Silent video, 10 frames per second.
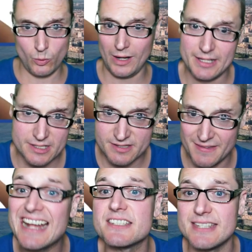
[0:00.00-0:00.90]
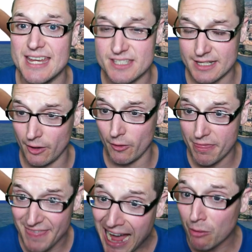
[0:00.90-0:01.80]
I guess that takes care of
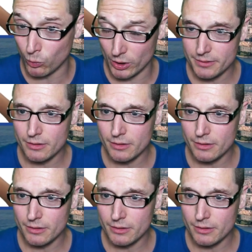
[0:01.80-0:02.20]
that one.